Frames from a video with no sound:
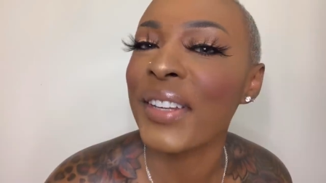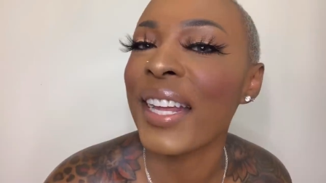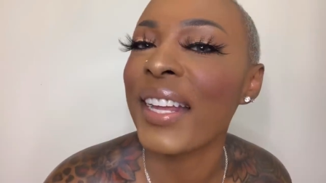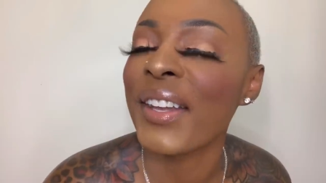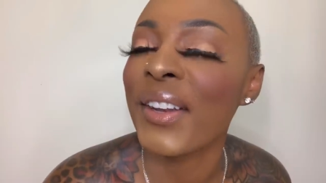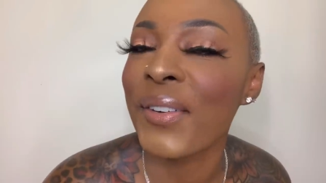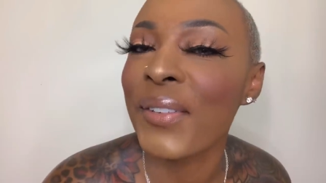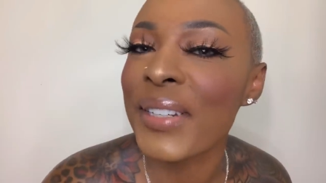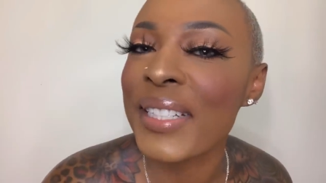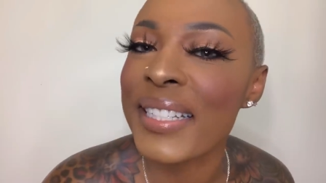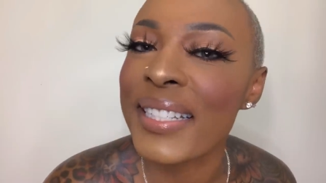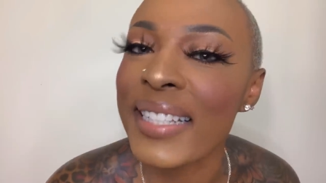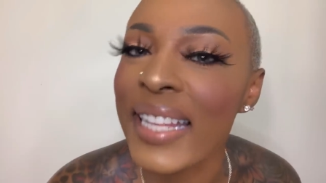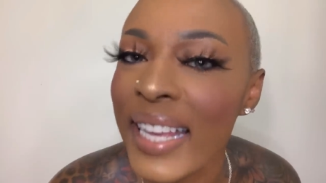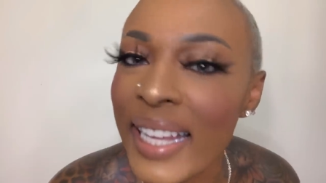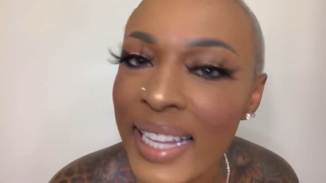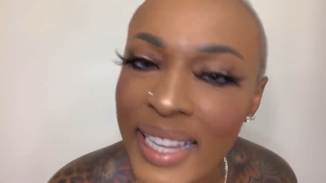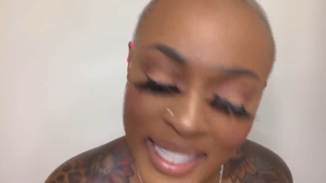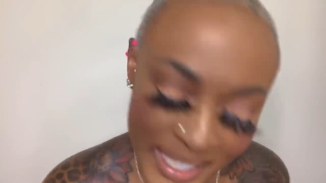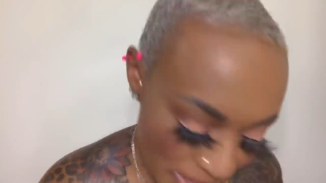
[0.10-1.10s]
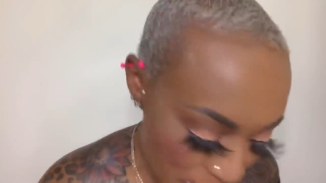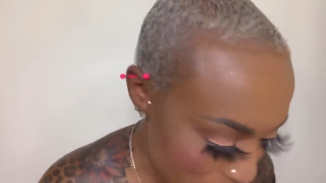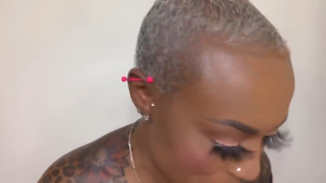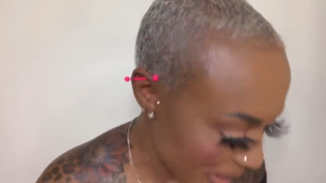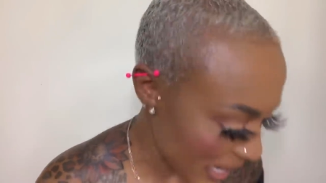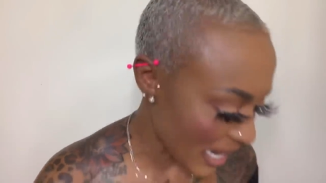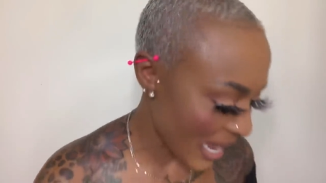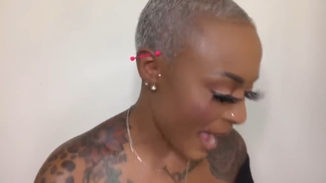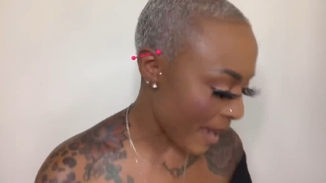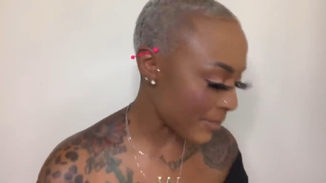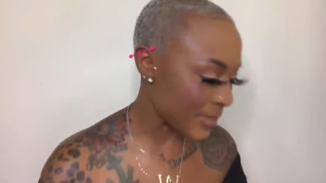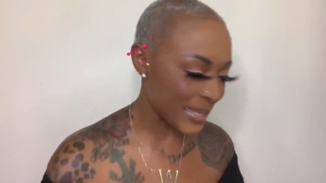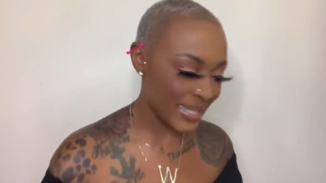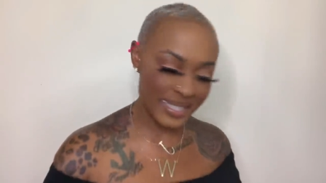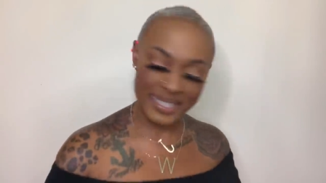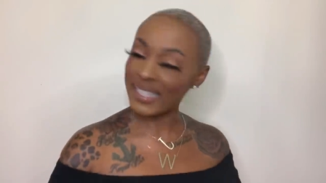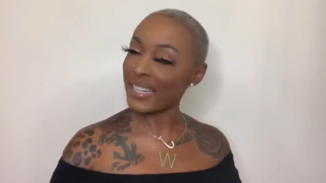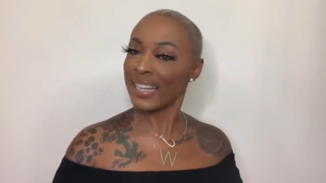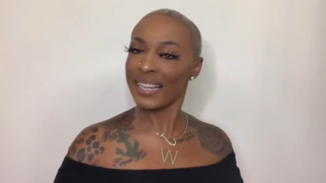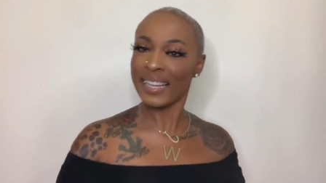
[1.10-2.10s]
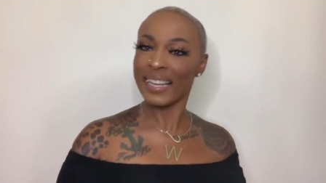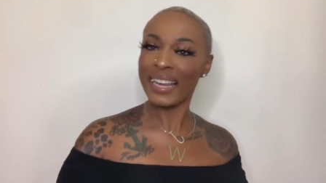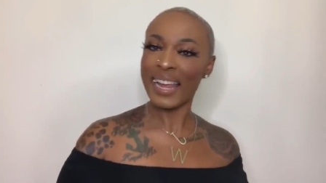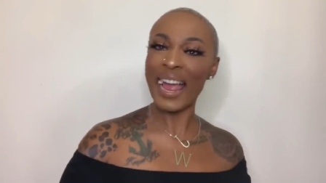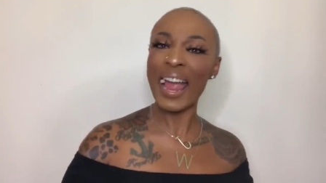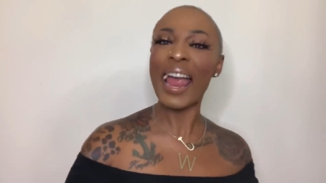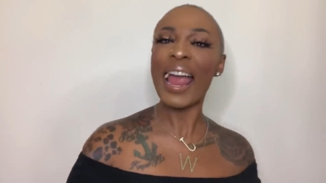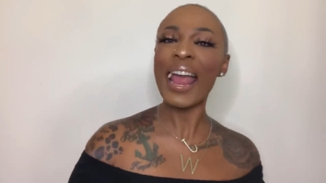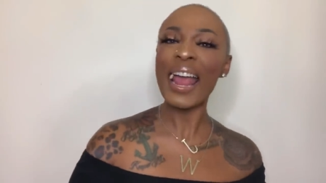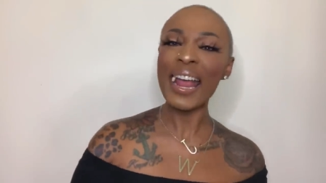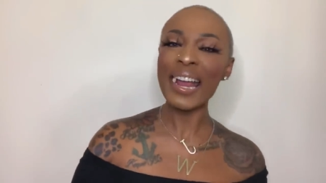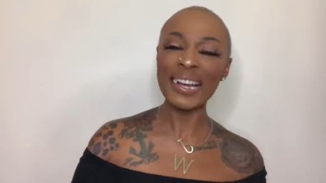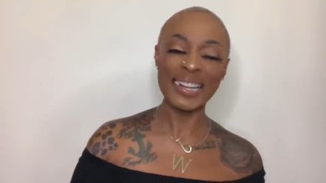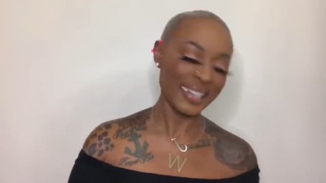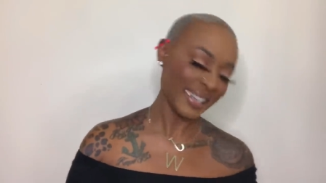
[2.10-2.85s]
not doing stealing. You better not be stealing. Hey,